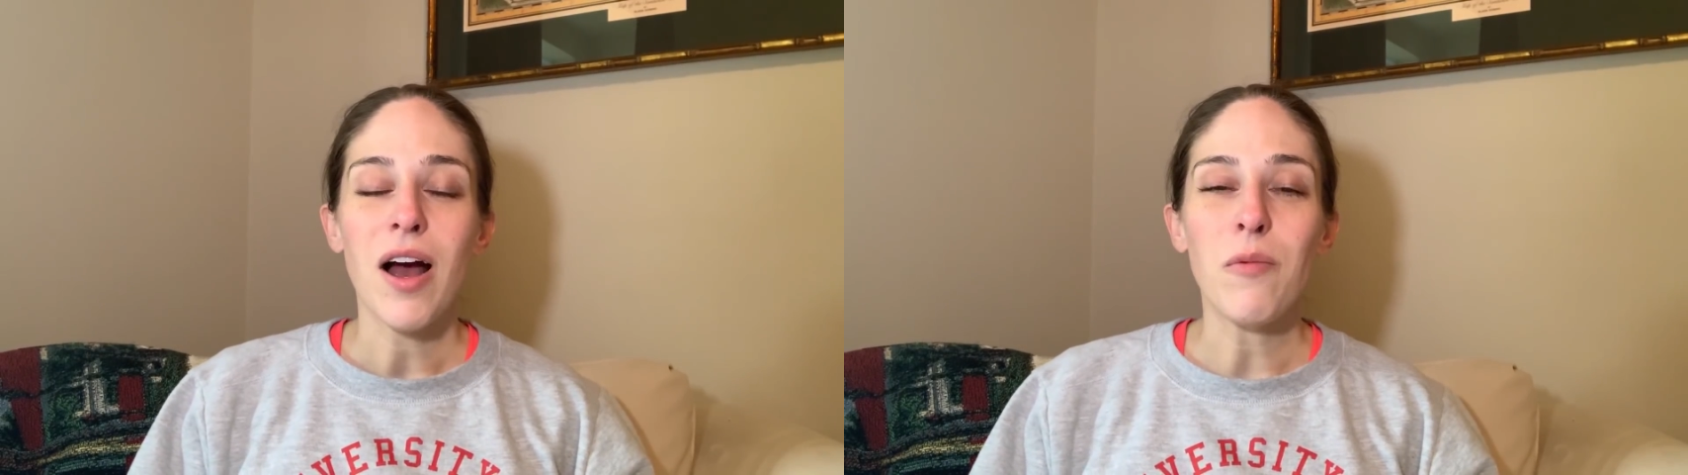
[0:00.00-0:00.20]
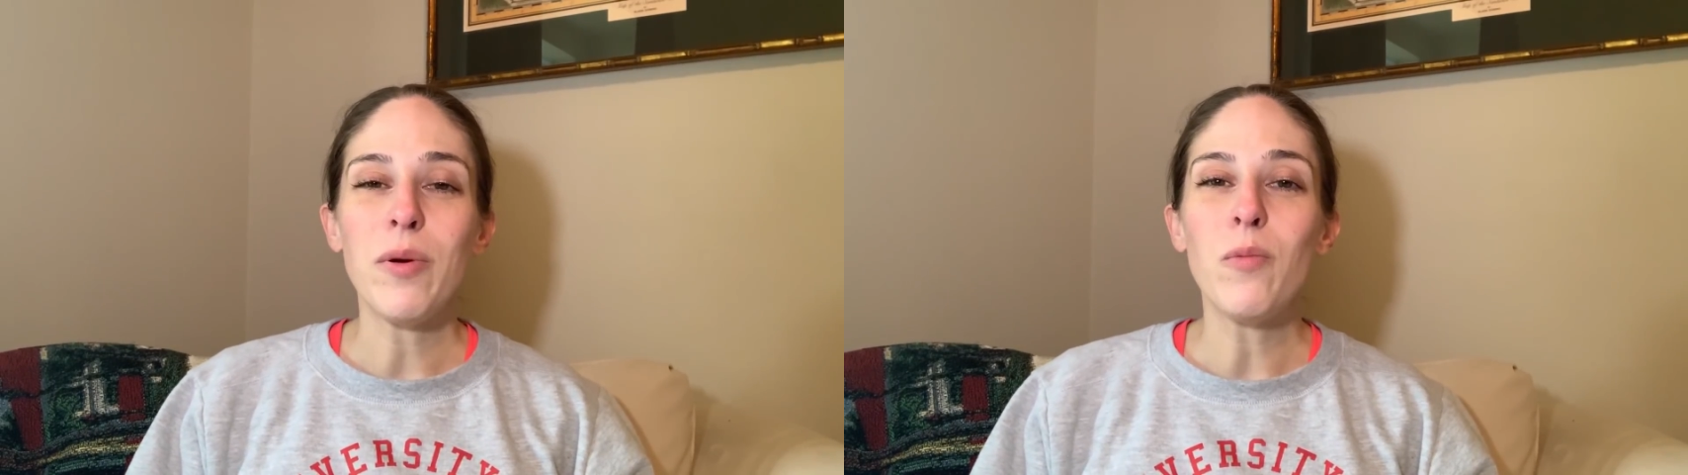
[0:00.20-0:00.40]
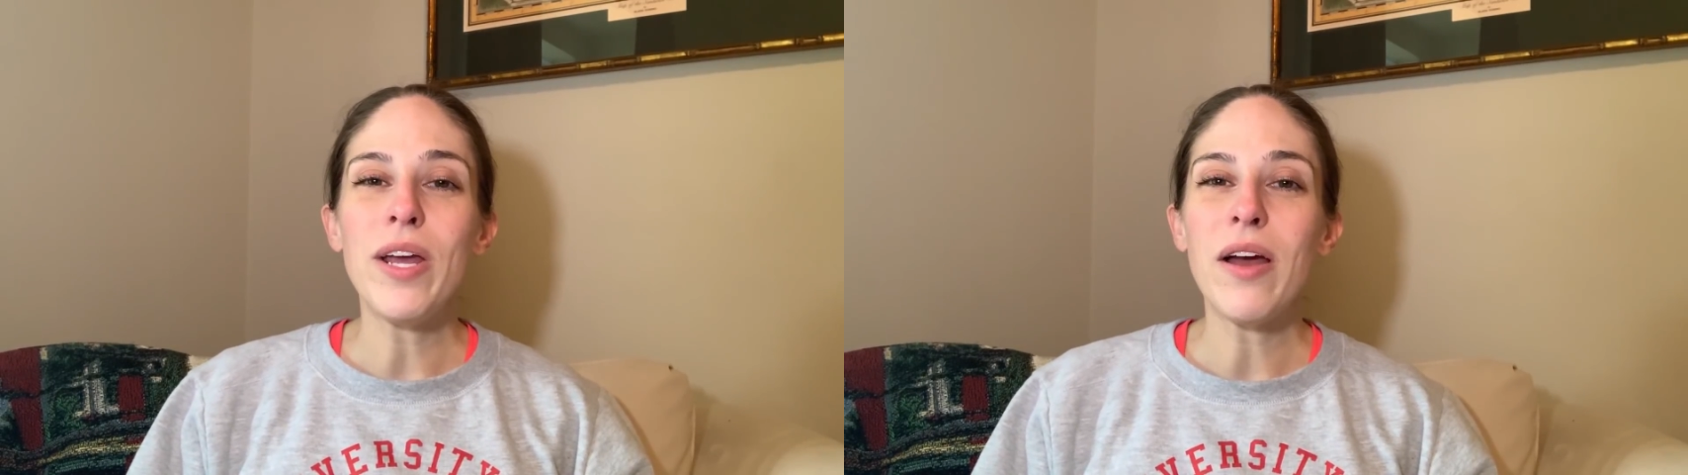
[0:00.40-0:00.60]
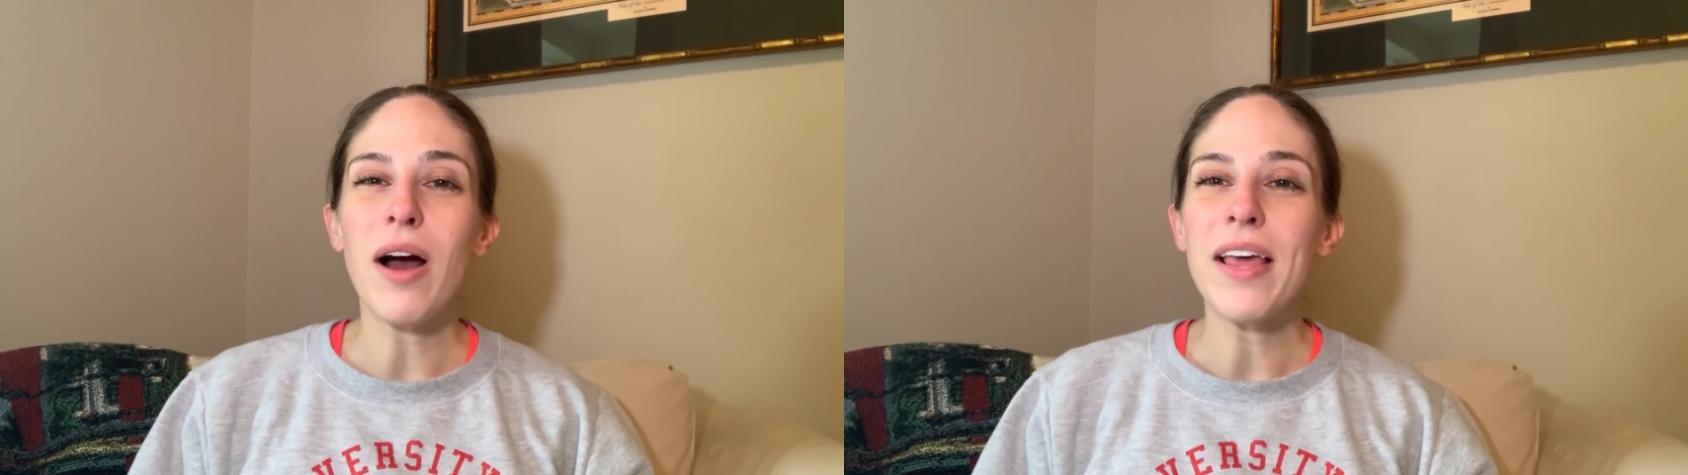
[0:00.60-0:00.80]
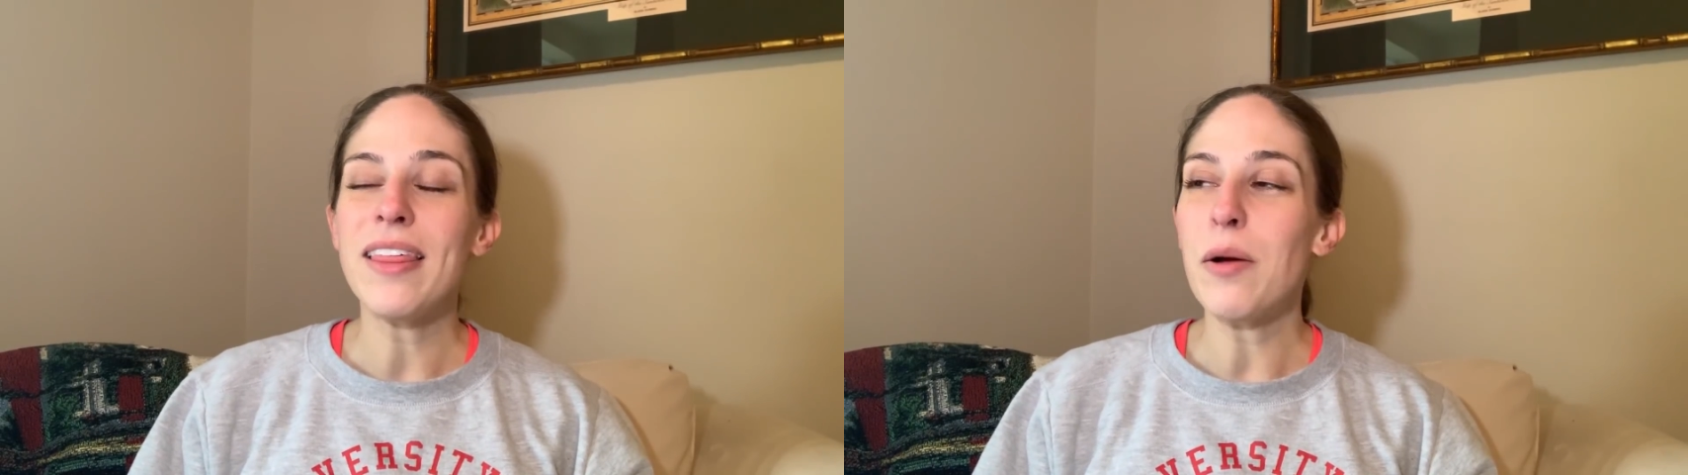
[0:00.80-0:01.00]

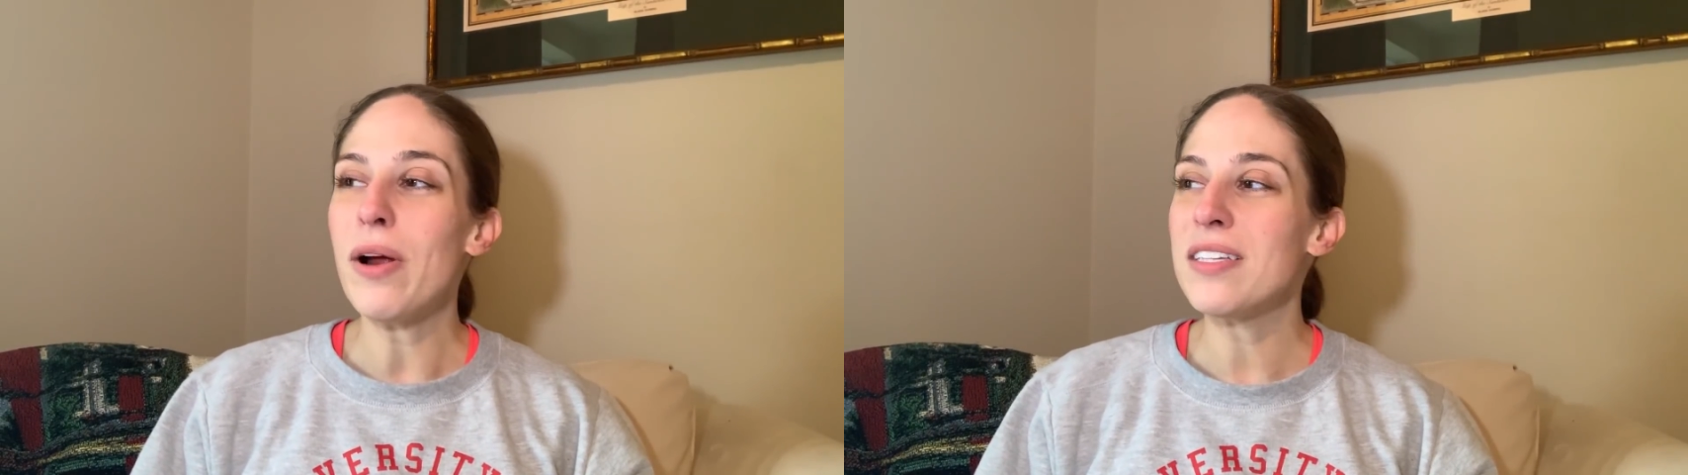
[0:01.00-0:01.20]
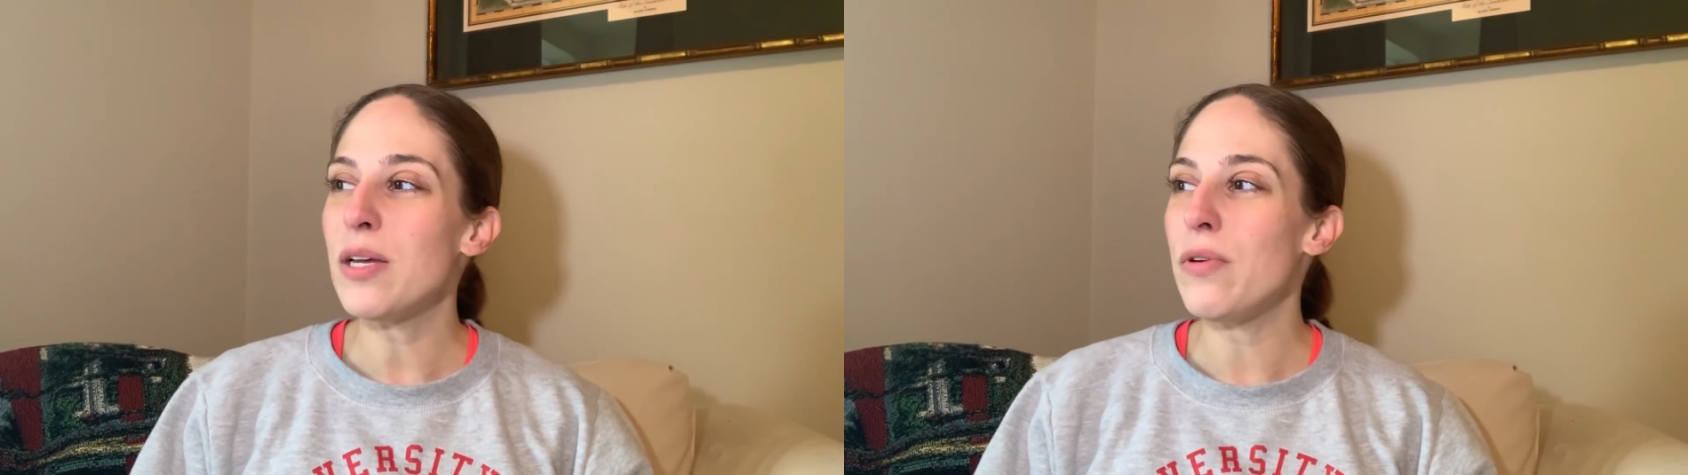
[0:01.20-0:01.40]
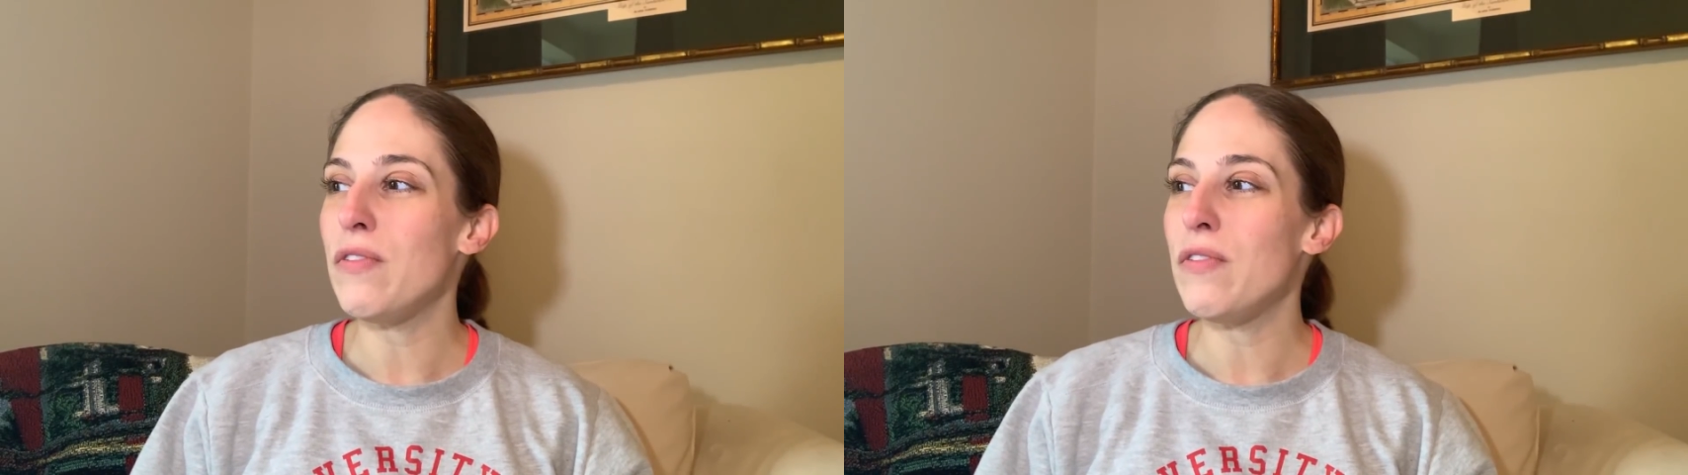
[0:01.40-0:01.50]
I want to say we've